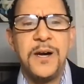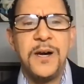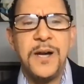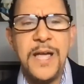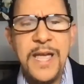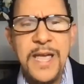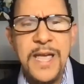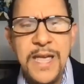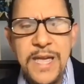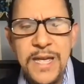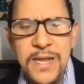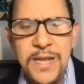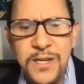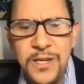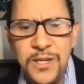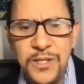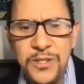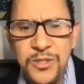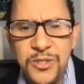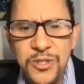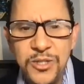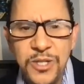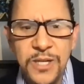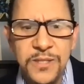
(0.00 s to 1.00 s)
and
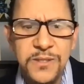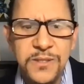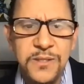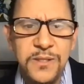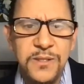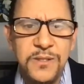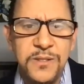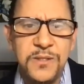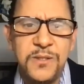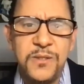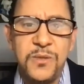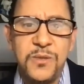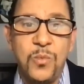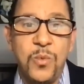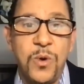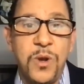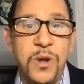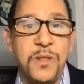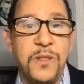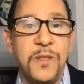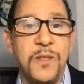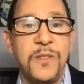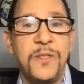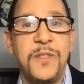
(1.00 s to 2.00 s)
justice.
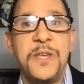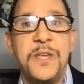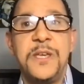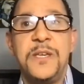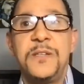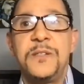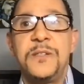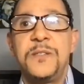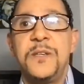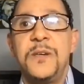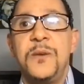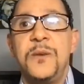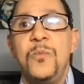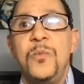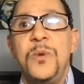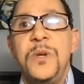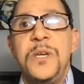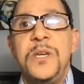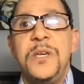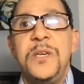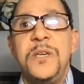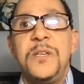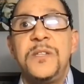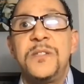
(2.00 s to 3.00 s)
One of the things that
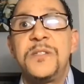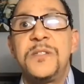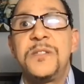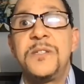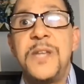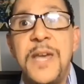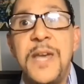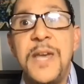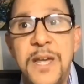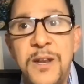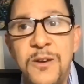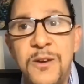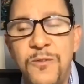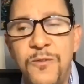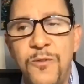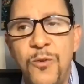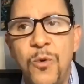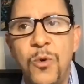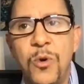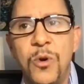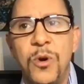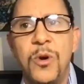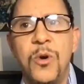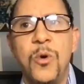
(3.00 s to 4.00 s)
we stand
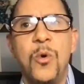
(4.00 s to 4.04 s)
for,